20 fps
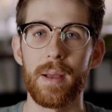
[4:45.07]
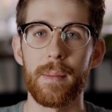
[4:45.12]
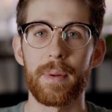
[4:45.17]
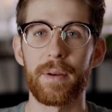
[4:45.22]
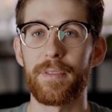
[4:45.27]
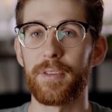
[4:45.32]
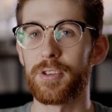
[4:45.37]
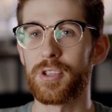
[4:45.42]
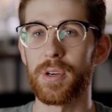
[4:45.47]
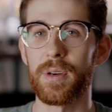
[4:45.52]
But
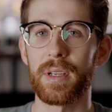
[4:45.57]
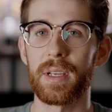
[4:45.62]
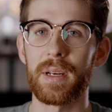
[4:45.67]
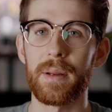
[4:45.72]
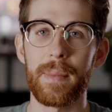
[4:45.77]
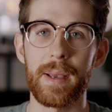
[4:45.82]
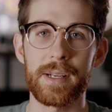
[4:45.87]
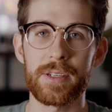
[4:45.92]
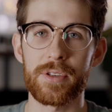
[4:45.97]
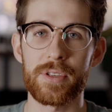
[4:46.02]
if you're shooting in
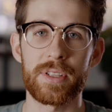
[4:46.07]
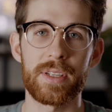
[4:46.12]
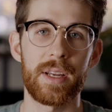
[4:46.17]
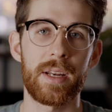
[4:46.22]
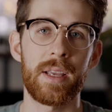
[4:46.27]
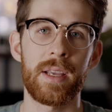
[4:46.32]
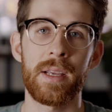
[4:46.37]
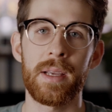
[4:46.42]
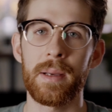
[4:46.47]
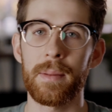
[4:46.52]
a major
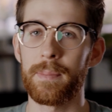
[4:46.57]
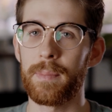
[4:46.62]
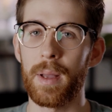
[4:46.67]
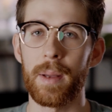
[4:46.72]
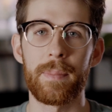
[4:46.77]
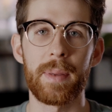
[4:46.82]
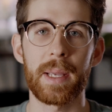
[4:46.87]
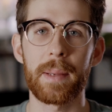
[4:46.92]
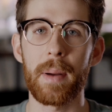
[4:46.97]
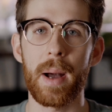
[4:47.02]
city,
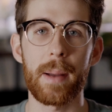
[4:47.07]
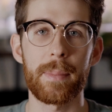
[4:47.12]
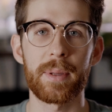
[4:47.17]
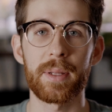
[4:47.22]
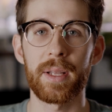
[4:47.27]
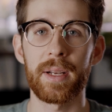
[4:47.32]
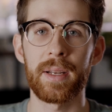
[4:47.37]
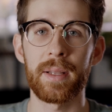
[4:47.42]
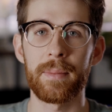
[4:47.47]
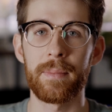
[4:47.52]
a big
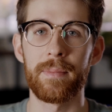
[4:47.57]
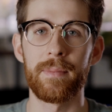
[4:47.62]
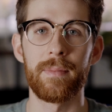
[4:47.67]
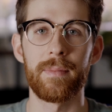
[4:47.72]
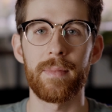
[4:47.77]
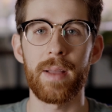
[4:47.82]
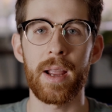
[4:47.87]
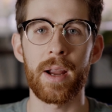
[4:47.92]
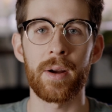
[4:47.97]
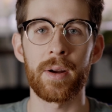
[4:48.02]
populated
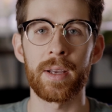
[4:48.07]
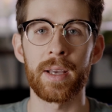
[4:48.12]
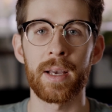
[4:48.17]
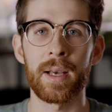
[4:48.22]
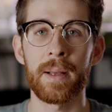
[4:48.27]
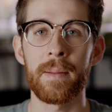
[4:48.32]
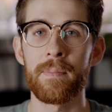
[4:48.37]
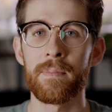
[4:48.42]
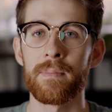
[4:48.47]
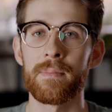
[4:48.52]

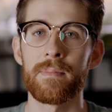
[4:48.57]
area,